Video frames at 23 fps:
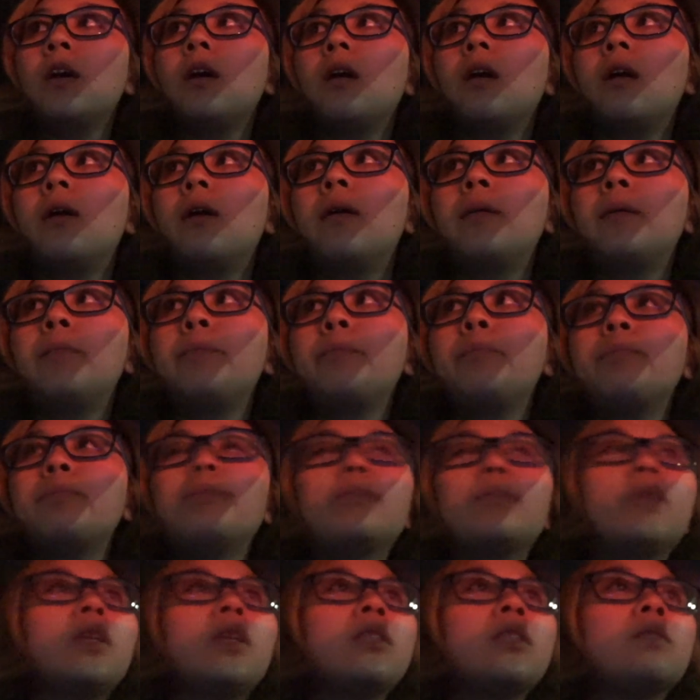Um,
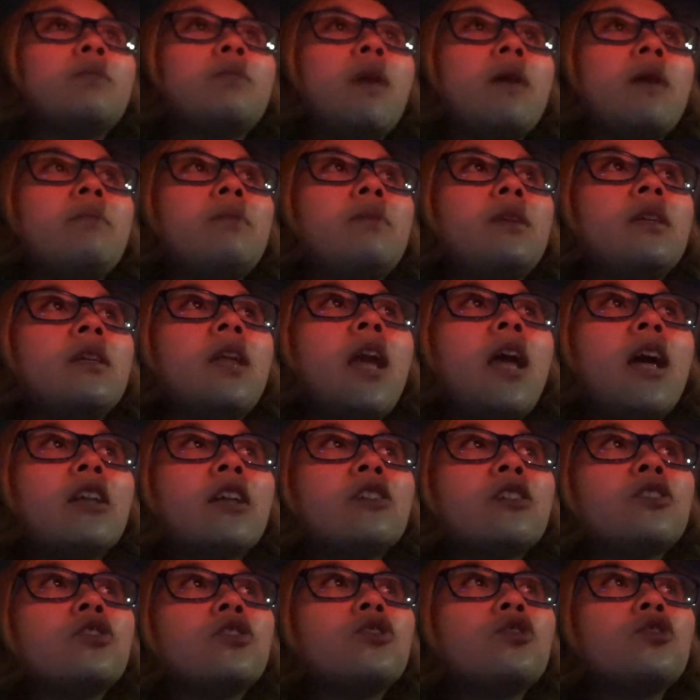this might be an
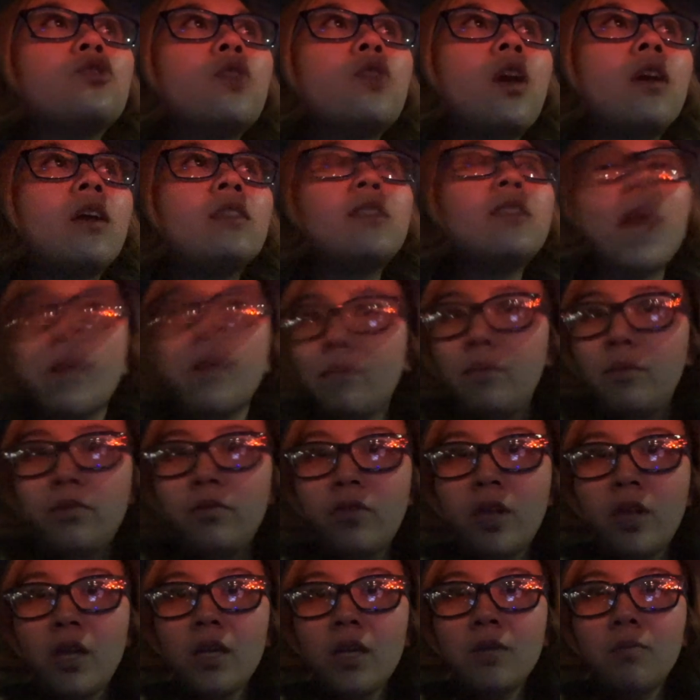extra type of
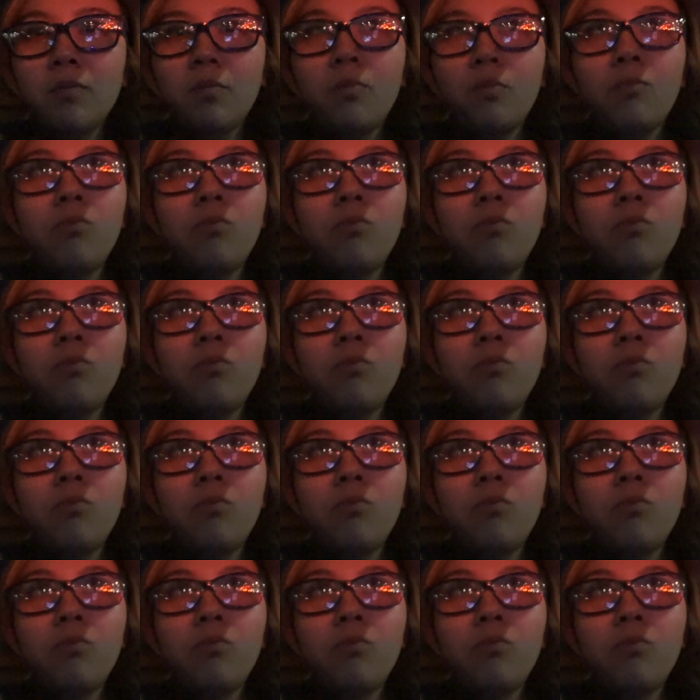thing,